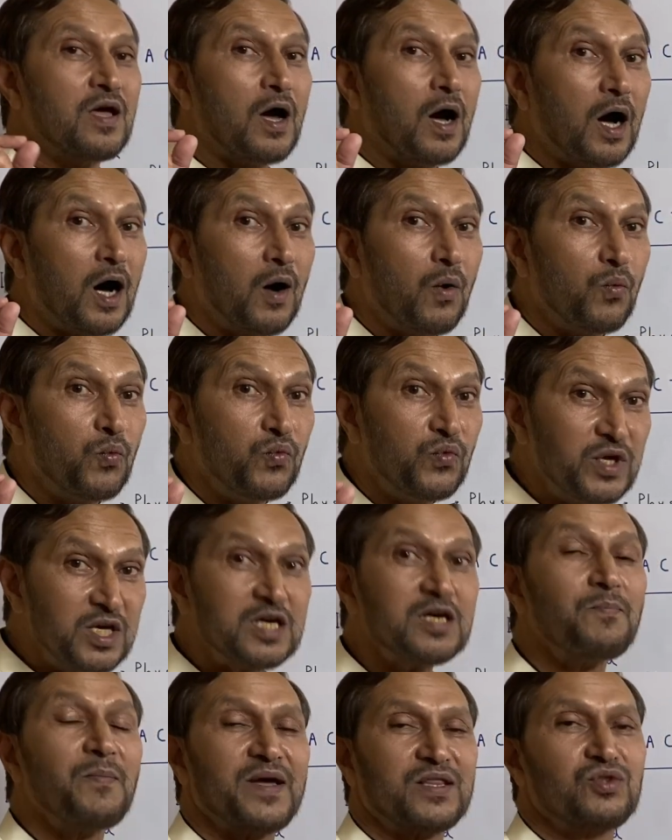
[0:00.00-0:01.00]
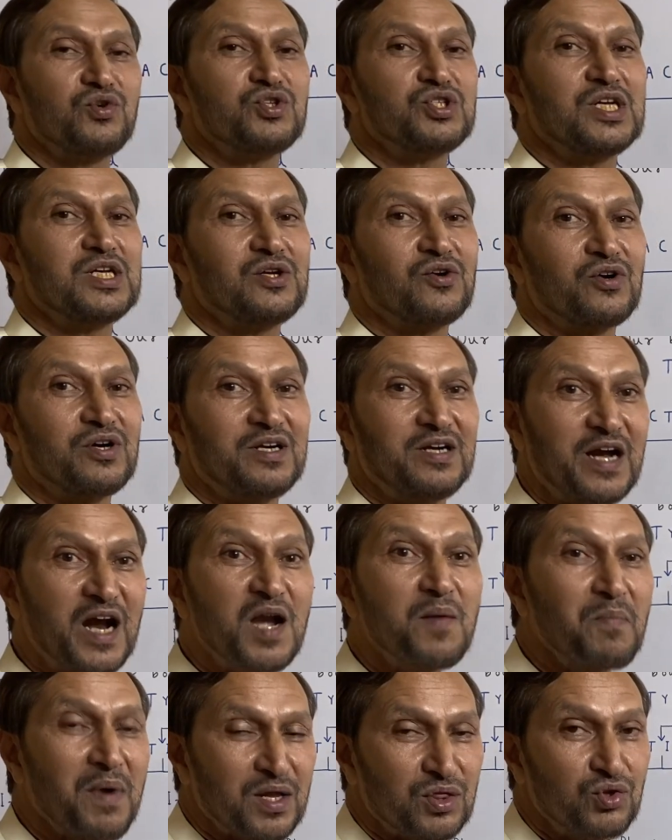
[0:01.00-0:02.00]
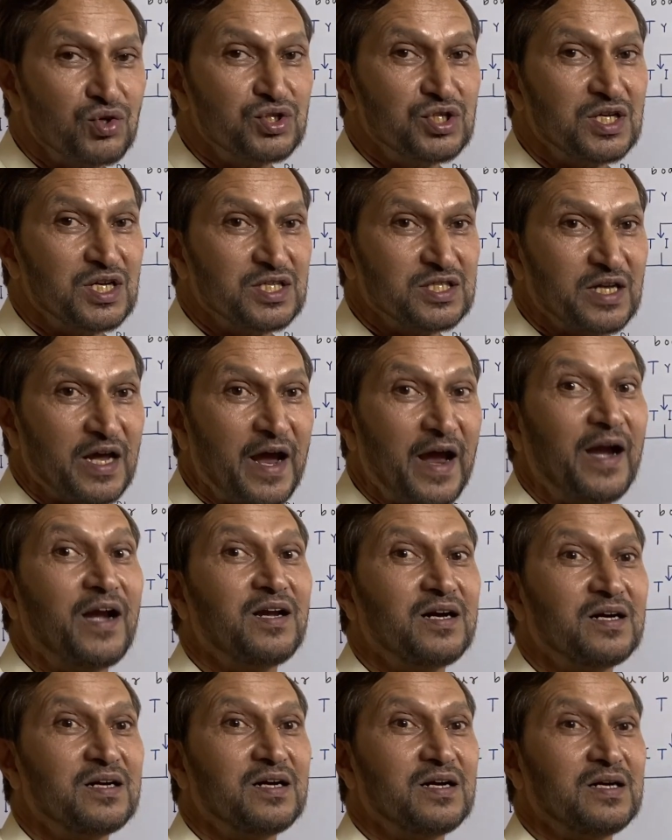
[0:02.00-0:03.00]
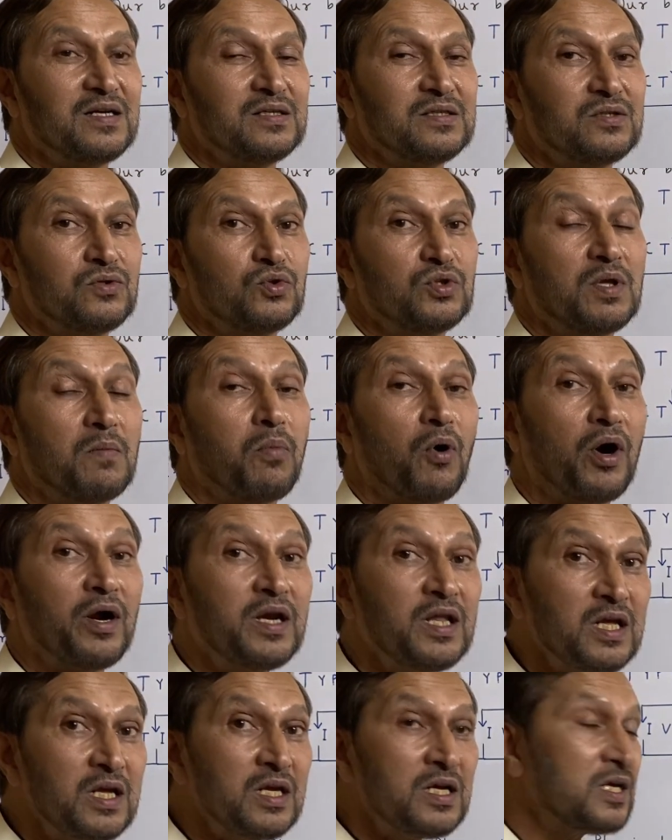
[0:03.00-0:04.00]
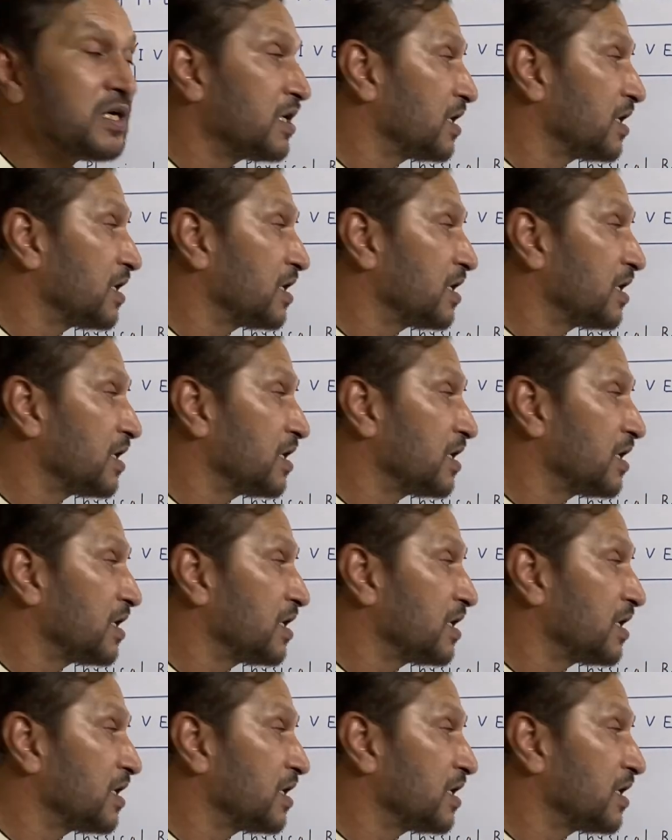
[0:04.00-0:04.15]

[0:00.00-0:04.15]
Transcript: A weak pathogen or dead pathogen is entered into the body